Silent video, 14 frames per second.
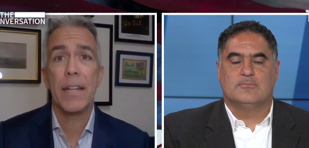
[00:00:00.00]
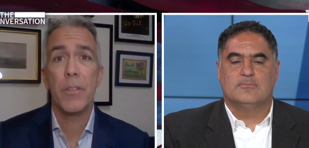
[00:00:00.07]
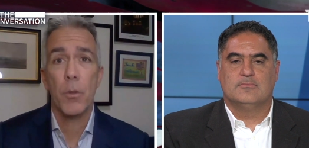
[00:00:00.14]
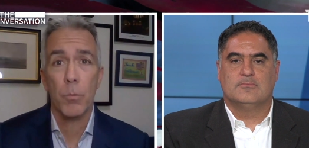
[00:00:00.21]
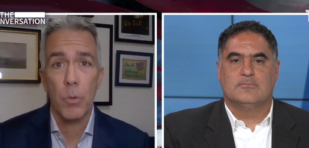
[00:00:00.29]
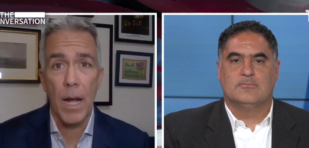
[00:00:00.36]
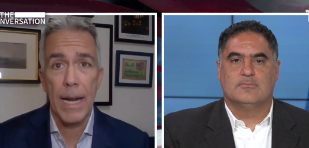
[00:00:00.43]

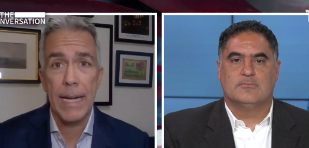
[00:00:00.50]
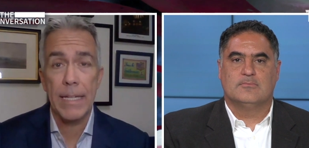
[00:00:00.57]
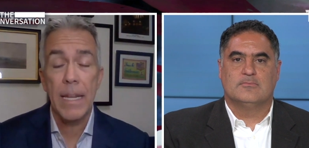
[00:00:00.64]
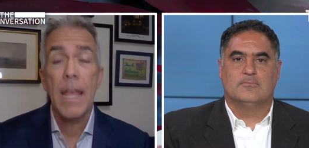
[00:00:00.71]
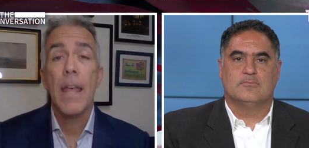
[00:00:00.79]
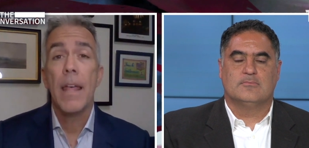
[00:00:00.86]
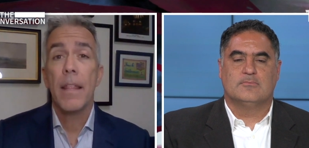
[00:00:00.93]
Speaker 1: side, the
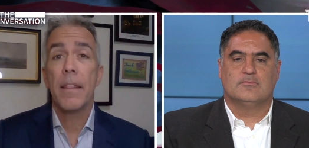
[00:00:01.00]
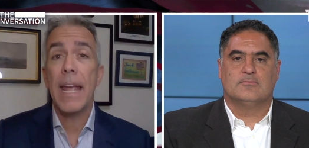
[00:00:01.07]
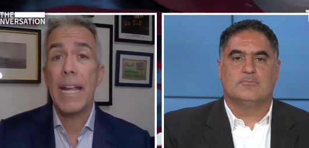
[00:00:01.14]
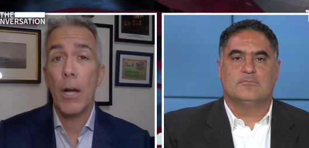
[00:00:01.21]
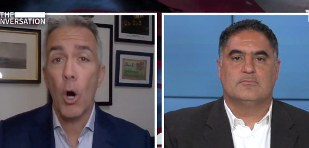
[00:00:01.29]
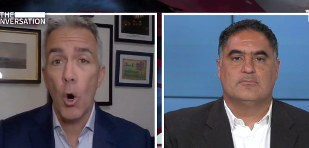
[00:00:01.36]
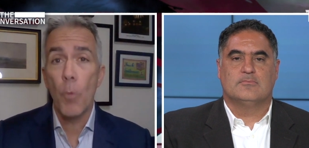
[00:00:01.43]
right,
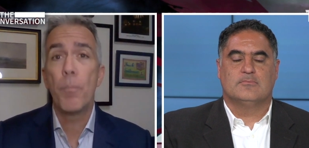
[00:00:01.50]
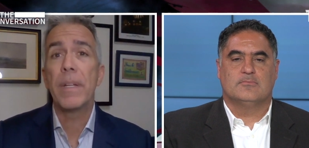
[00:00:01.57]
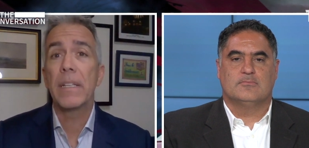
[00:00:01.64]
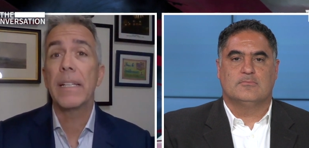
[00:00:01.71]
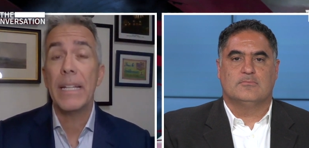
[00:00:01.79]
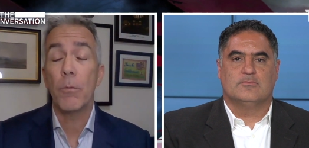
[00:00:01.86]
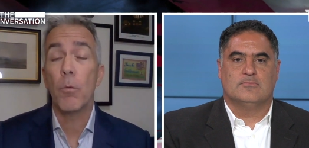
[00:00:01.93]

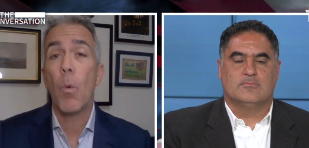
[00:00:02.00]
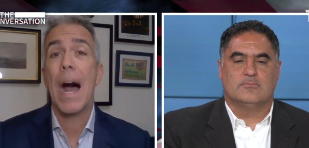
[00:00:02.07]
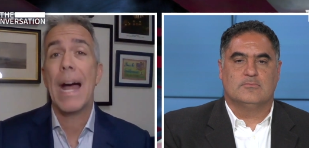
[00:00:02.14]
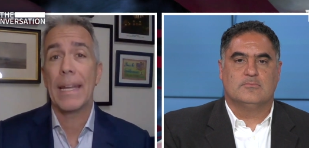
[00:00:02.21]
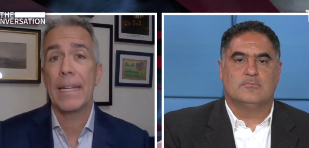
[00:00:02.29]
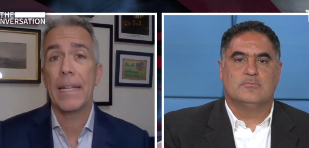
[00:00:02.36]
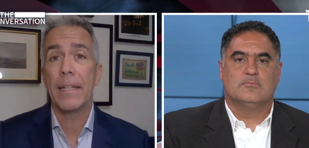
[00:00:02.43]
they
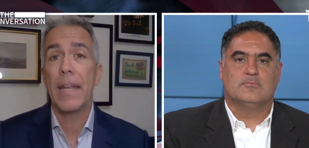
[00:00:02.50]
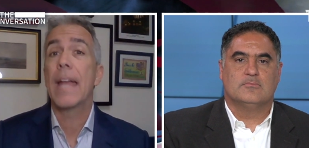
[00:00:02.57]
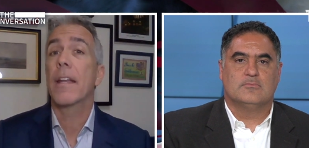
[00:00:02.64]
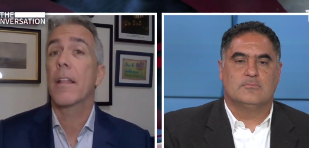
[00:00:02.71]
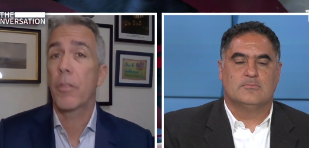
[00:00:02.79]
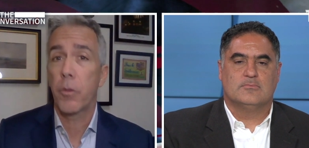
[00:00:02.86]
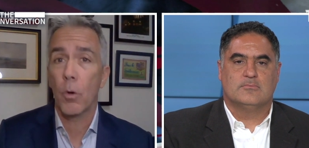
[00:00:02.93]
openly
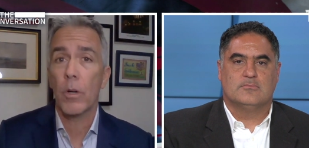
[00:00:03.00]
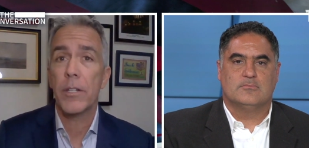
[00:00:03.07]
wanted an